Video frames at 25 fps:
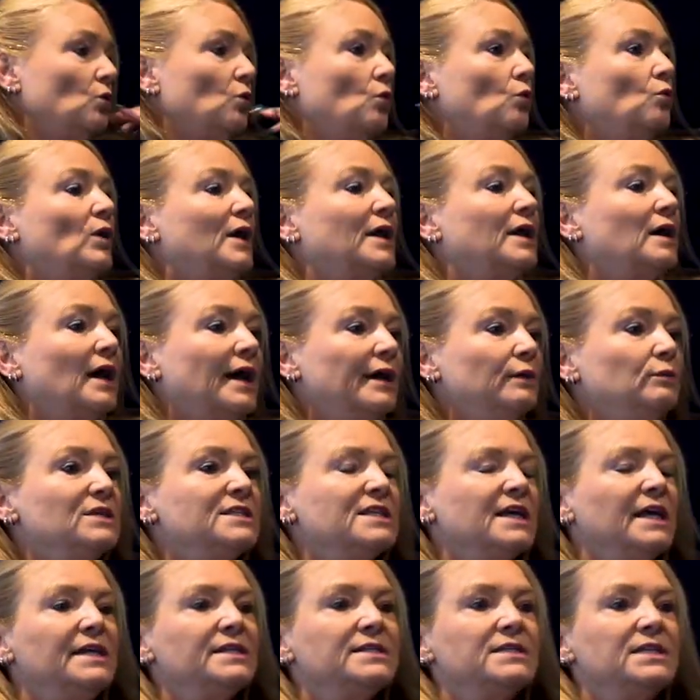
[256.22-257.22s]
When I was
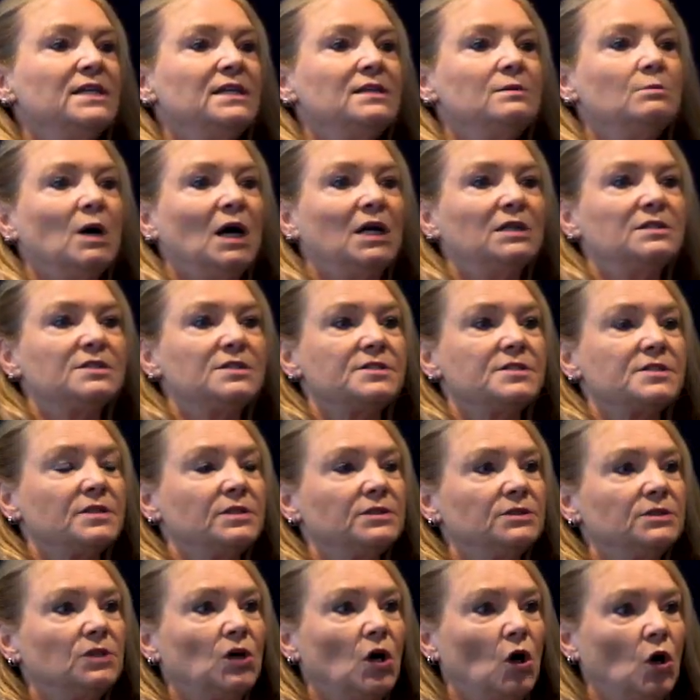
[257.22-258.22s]
18 months
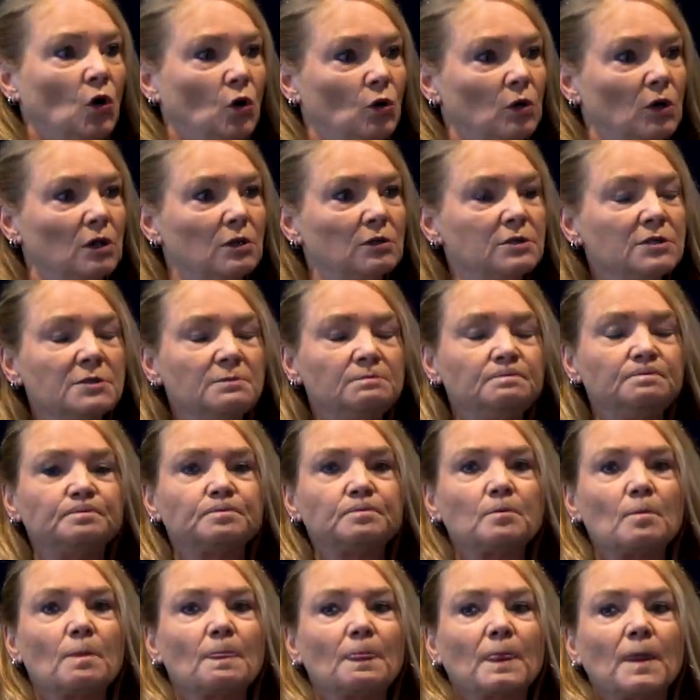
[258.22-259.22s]
old,
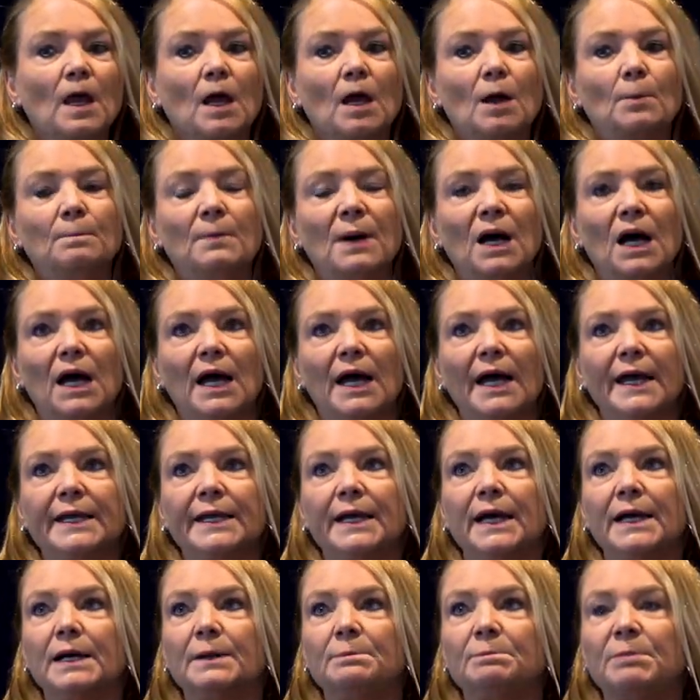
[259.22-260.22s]

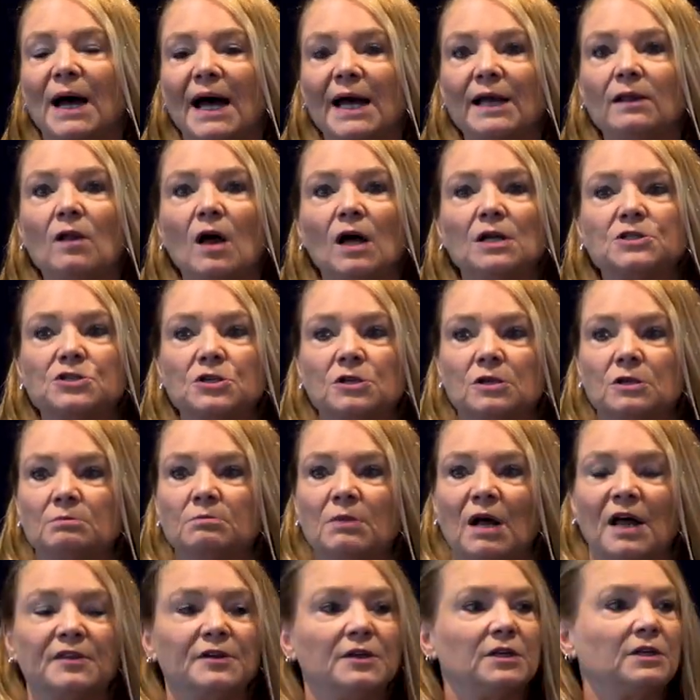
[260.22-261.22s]
my biological
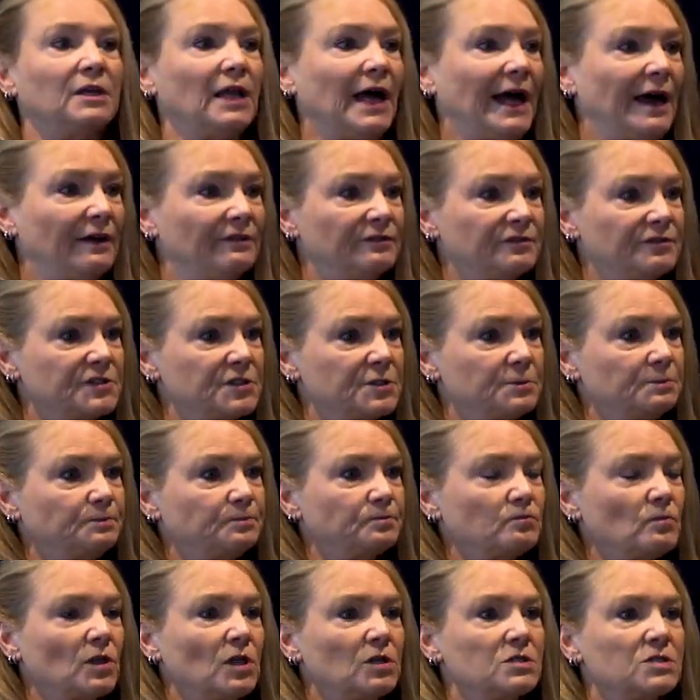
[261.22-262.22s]
mother left.
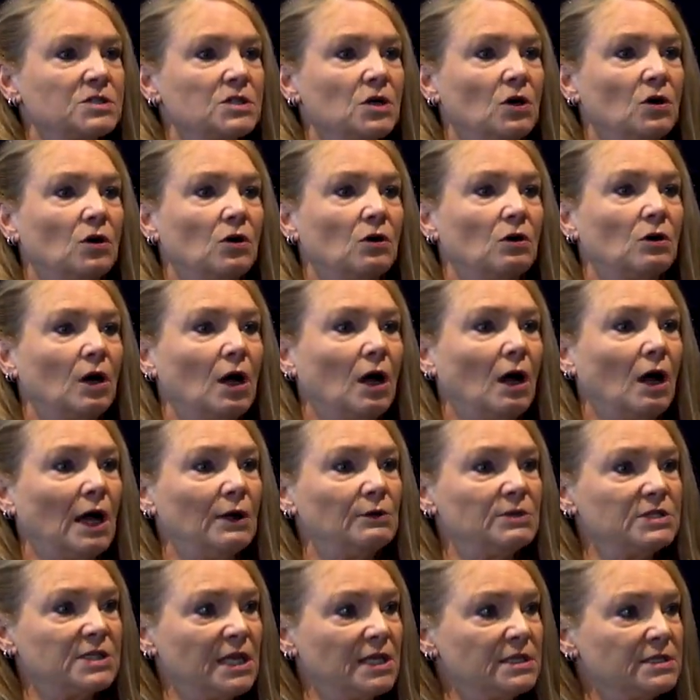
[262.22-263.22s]
So I
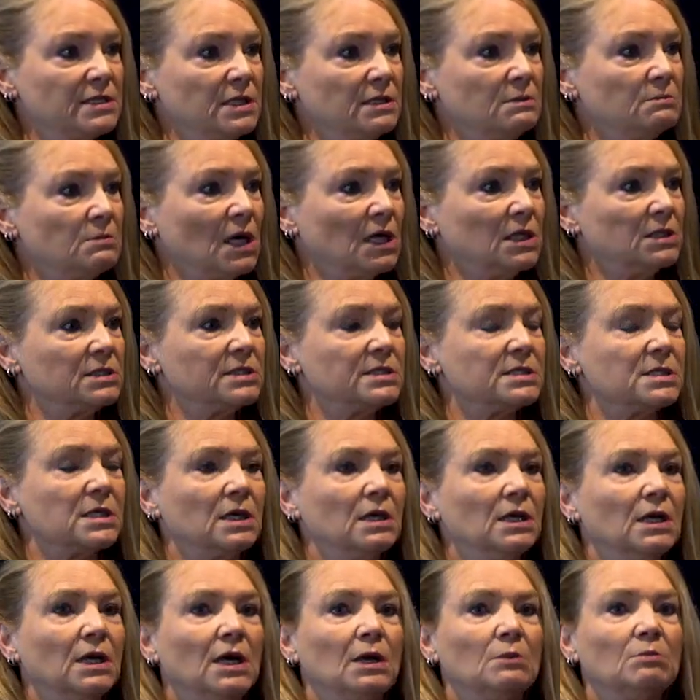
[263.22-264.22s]
was 18 months.
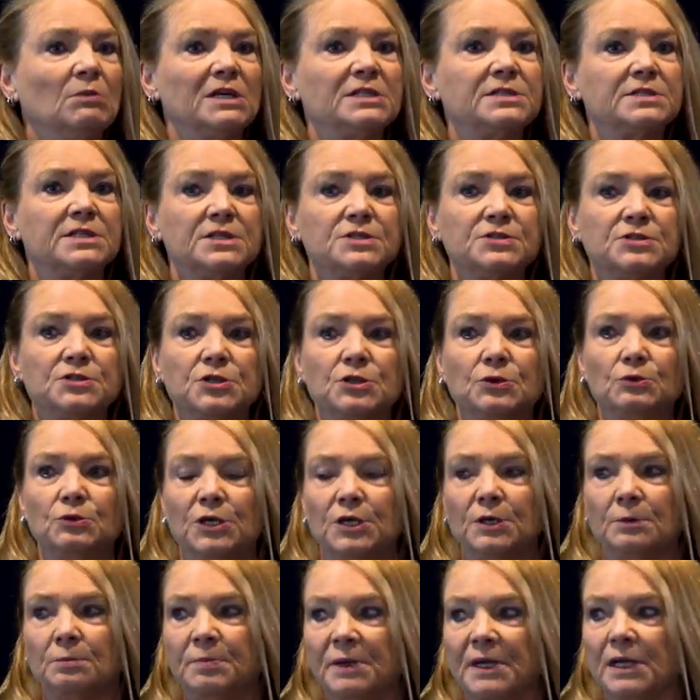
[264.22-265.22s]
My sister
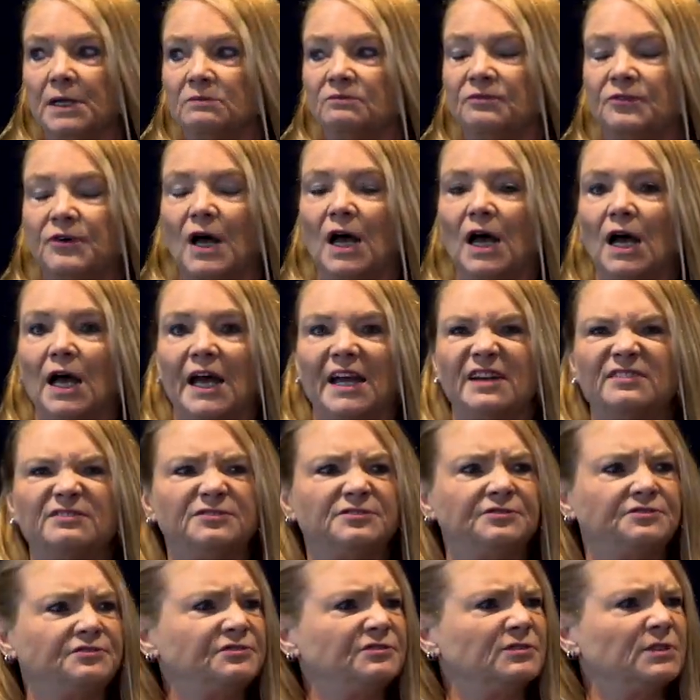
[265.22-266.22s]
would have been
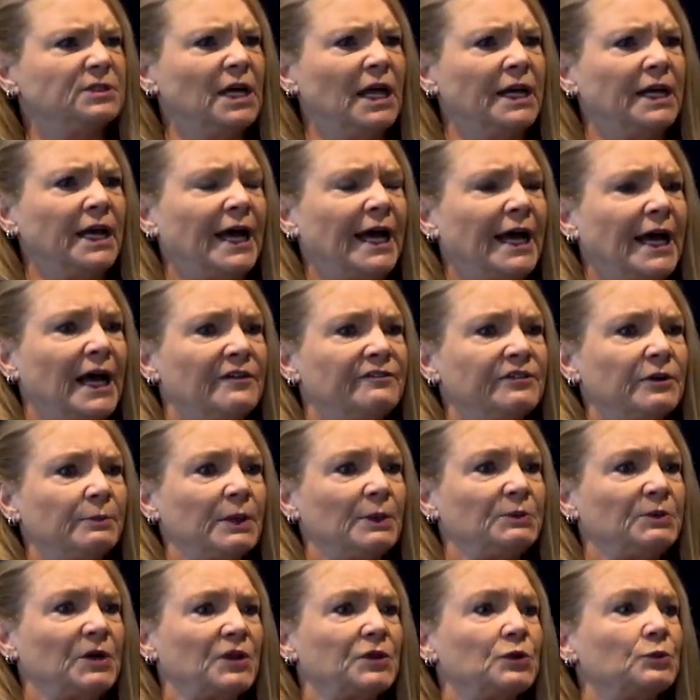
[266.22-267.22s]
5 and a half, and my
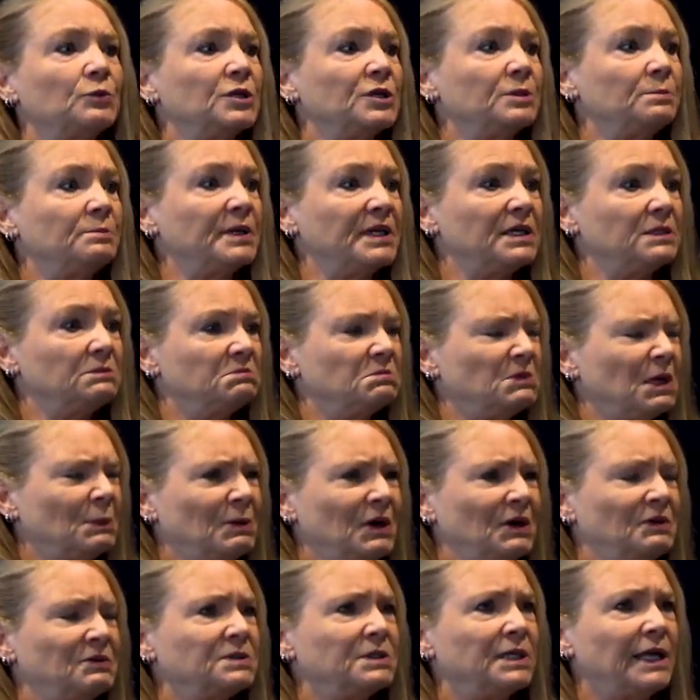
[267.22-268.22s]
brother would have been
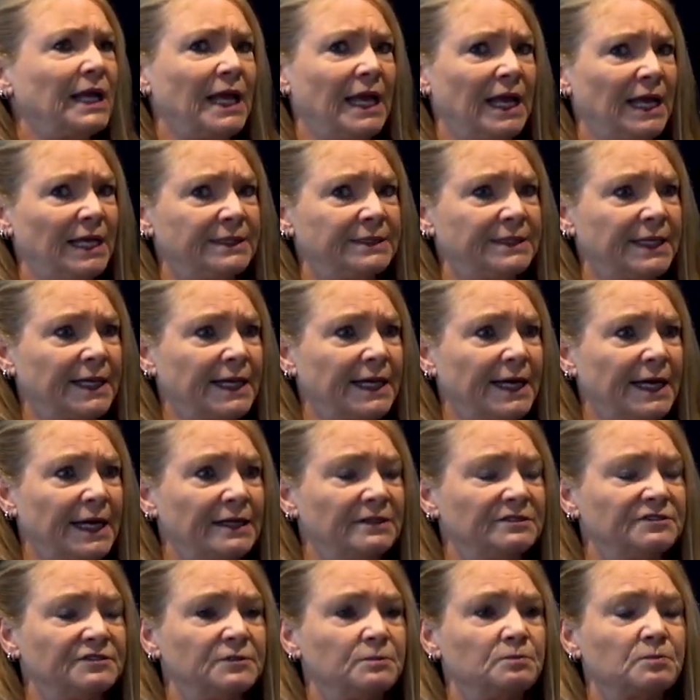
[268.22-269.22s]
about 8 and a
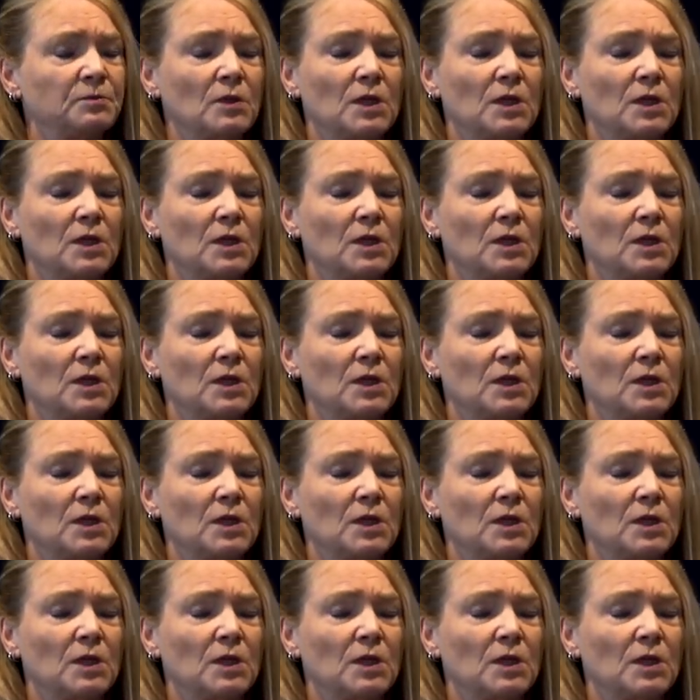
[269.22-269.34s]
half.